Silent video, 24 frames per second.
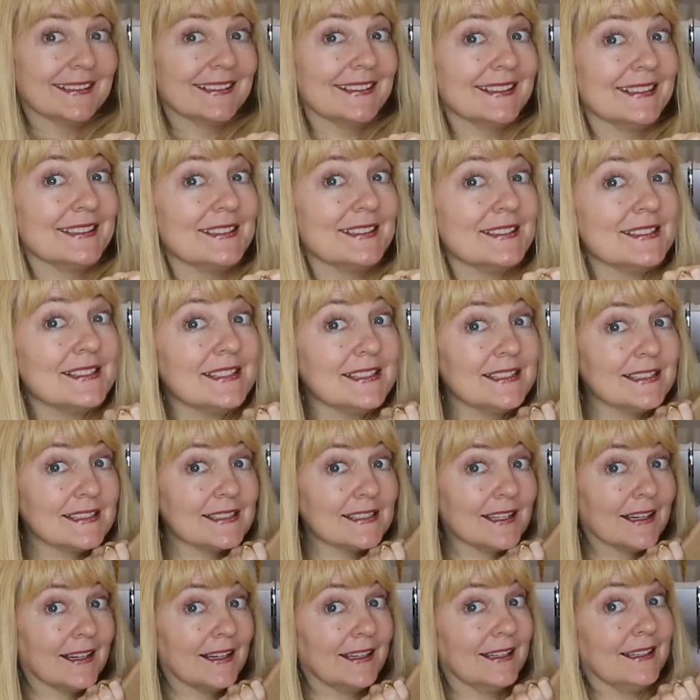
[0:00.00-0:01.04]
Can you see
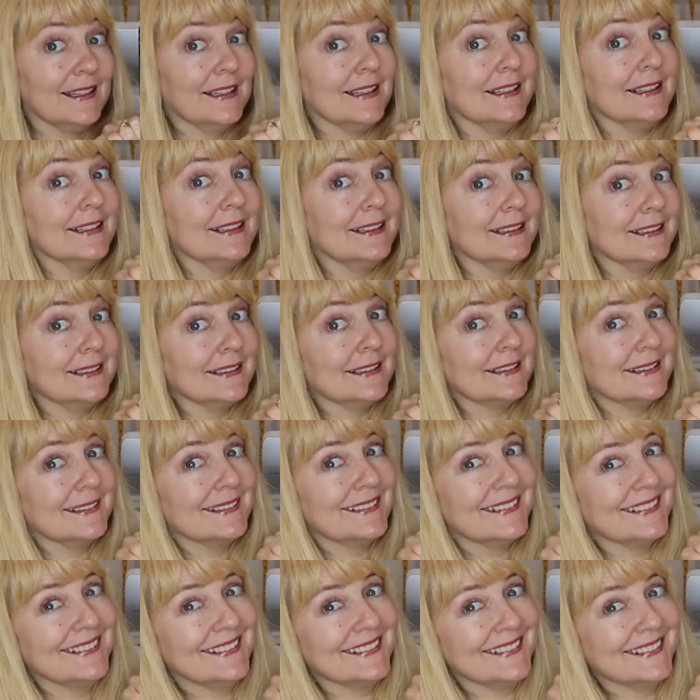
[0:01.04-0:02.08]

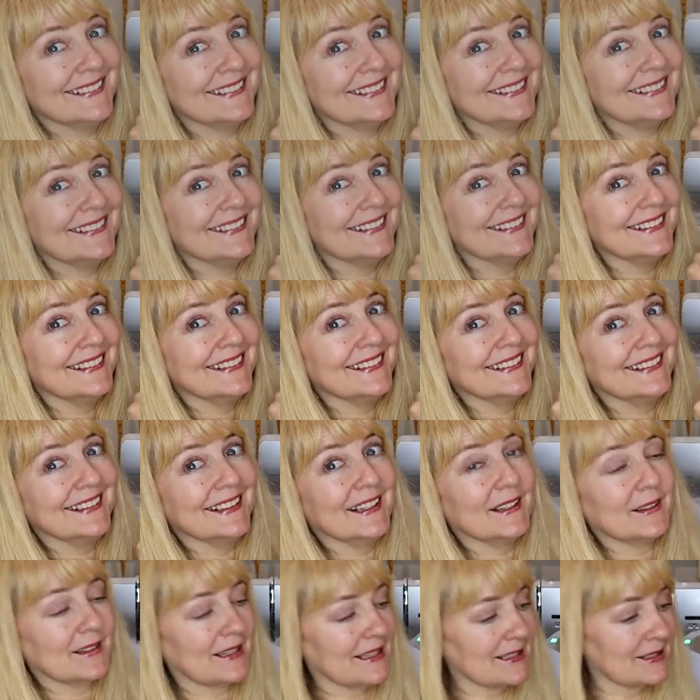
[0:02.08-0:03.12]
inside?
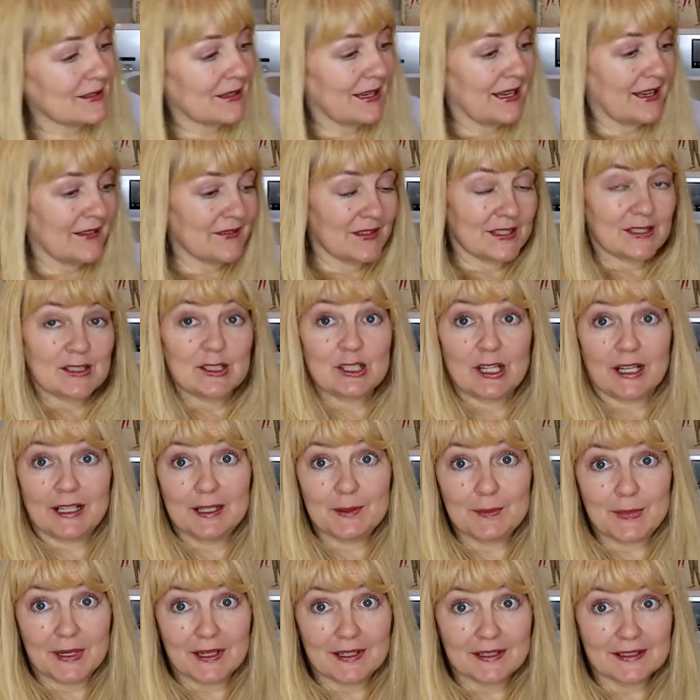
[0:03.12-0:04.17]
Okay, so I have this
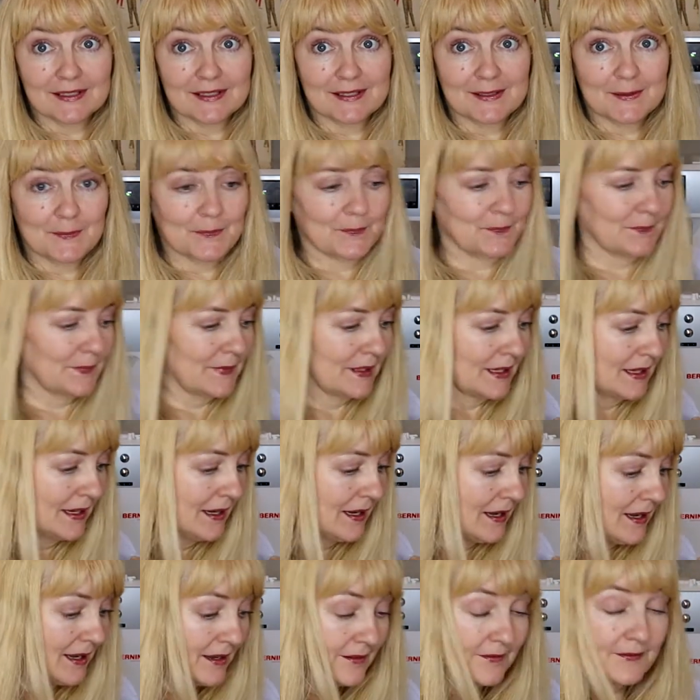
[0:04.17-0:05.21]
giant box
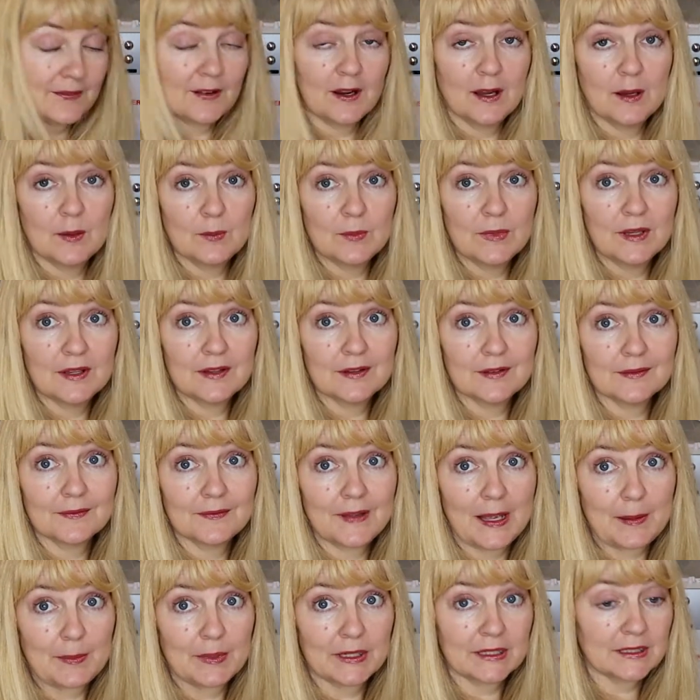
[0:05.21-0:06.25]
from
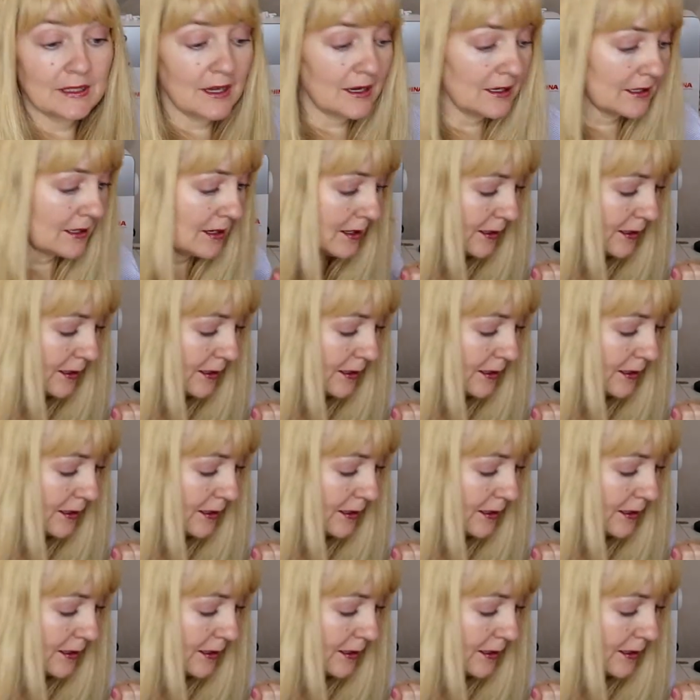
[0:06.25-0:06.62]
fabric dot